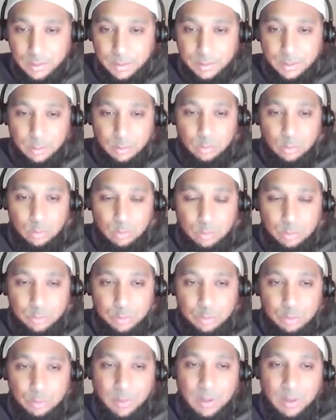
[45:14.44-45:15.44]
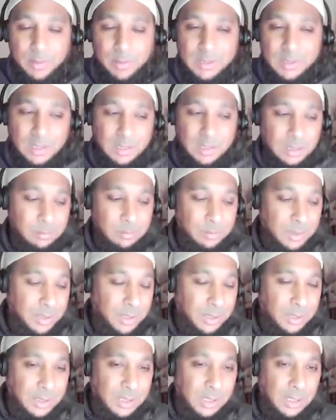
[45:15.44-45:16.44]
Now, you might basically be
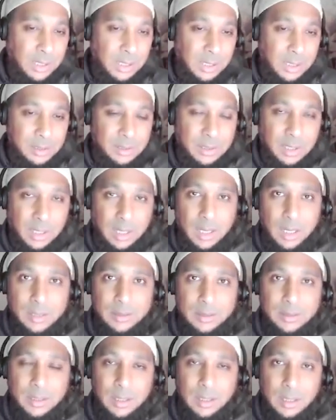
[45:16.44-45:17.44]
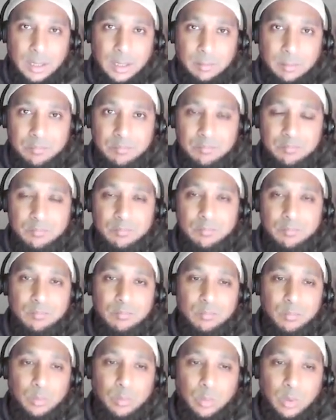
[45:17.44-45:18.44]
thinking that,
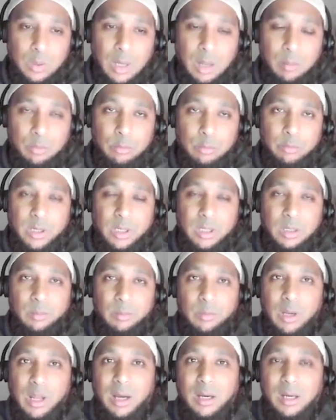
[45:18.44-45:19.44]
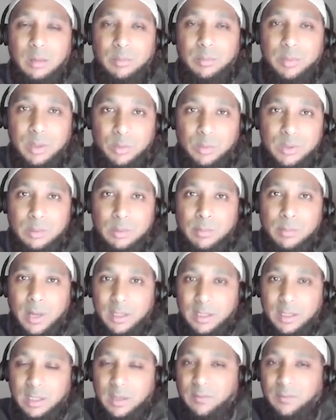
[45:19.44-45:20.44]
well, Abu Bakr ibn al-Arabi was a
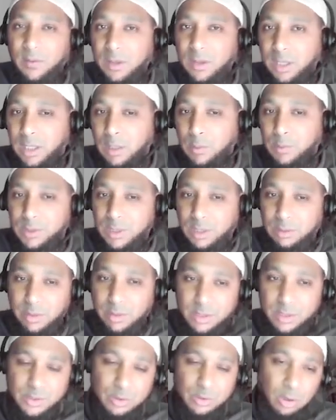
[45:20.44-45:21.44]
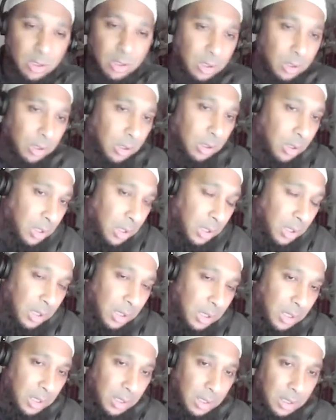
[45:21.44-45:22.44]
Maliki faqih, he was a great scholar.
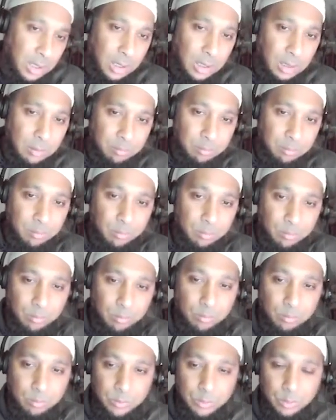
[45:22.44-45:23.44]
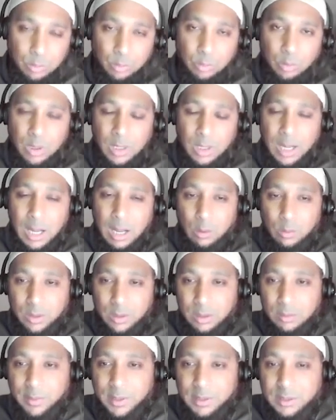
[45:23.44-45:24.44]
How
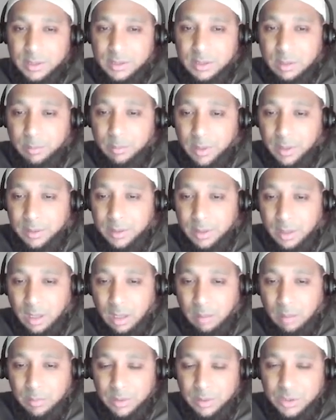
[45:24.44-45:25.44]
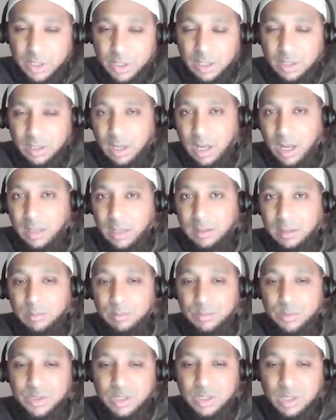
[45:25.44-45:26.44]
can he make such a blunder? I mean, Sheikh
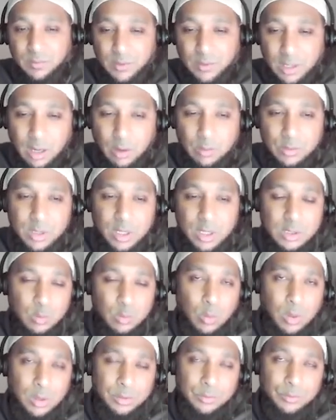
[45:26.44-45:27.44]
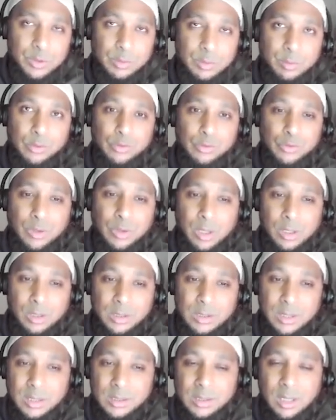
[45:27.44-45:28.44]
Hatim Sharif al-Auni has one response to that, and
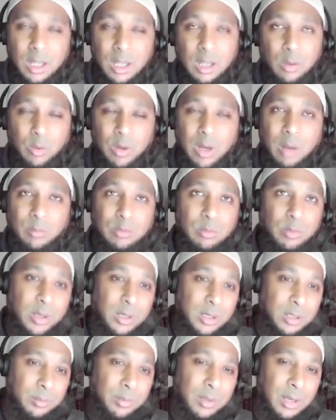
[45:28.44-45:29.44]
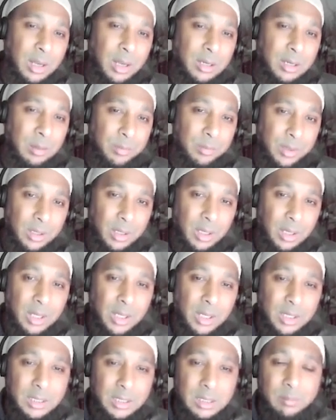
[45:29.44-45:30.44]
he says, well, Abu Bakr ibn al-Arabi,
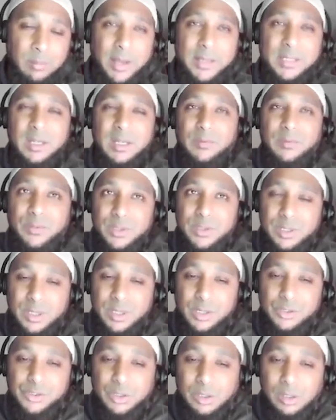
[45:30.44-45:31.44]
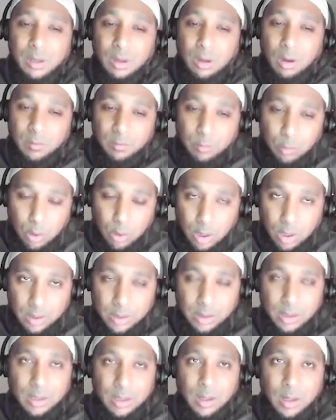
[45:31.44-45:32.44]
he might have written a sharh of
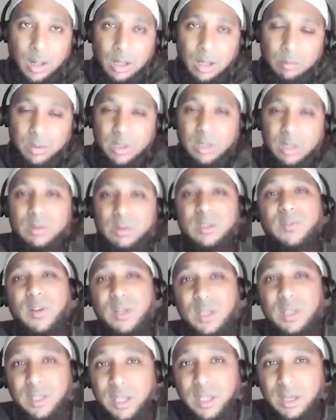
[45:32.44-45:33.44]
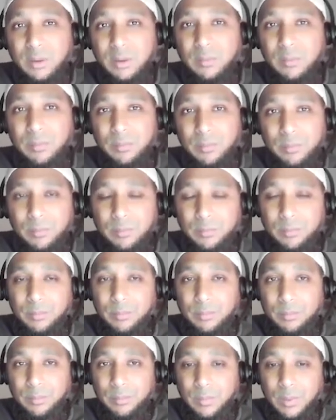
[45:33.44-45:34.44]
Bukhari, but he was a faqih,
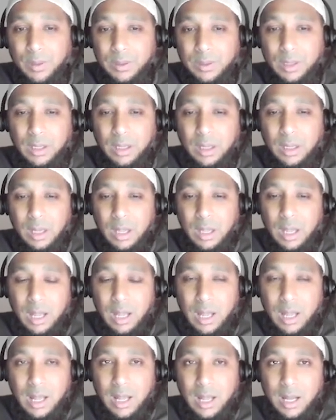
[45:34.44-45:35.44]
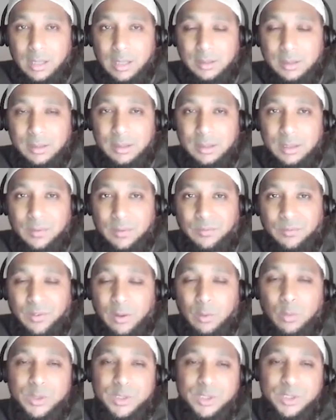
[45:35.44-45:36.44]
okay? And
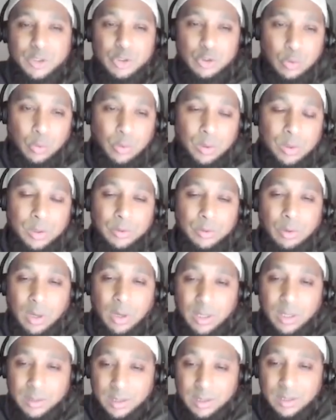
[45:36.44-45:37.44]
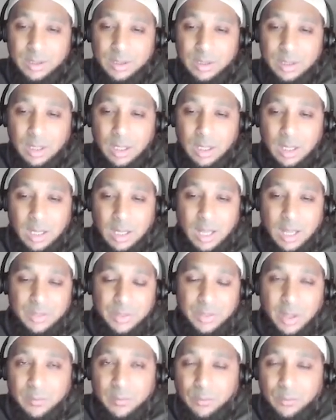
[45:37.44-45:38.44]
fiqh was his shughul, not hadith,
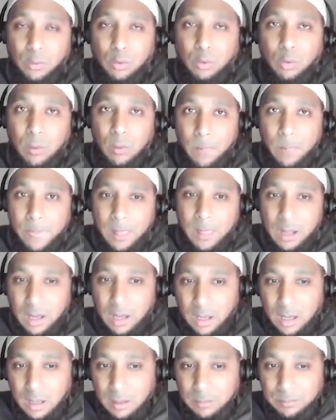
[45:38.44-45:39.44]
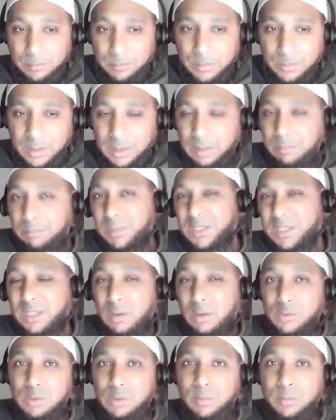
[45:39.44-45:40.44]
and therefore, he missed
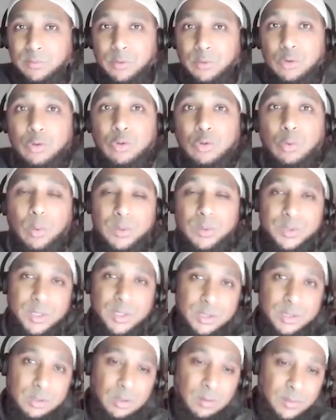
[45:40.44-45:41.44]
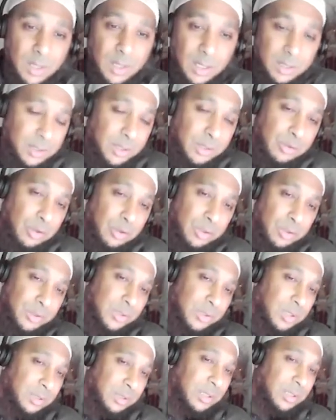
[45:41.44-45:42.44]
out some of the nuances of the hadith
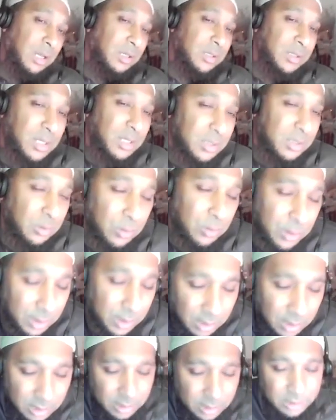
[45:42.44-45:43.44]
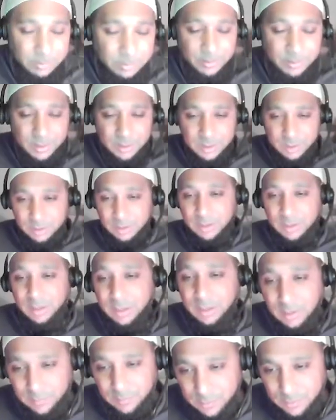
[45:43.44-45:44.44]
scholars. That's the only explanation that he
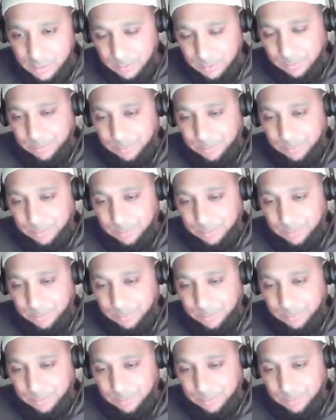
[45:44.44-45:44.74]
gives.